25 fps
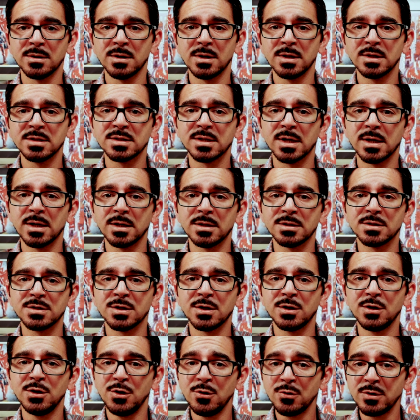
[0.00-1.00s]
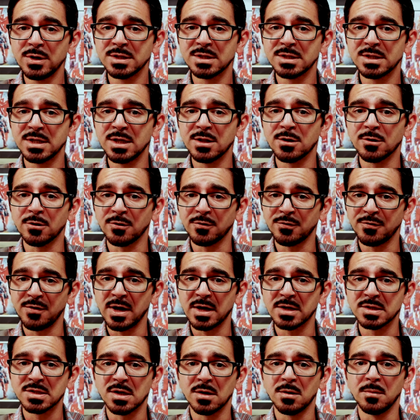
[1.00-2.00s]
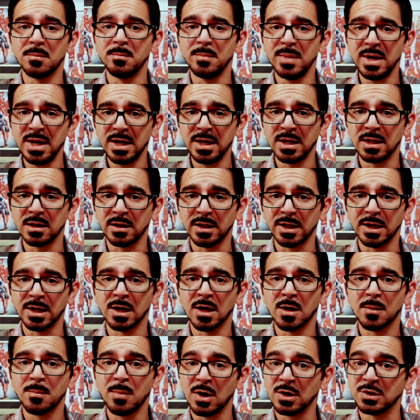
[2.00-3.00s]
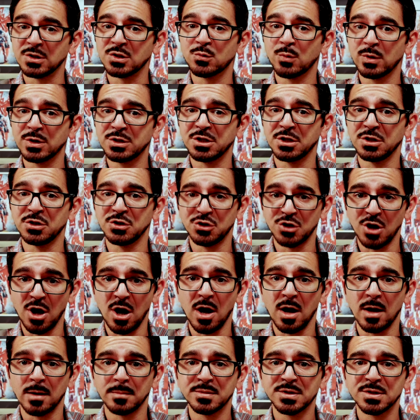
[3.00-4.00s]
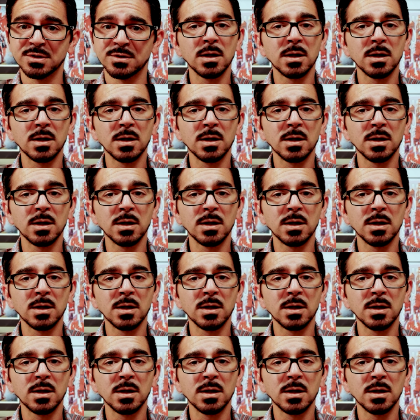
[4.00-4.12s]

since you can see their effects immediately upon switching jobs.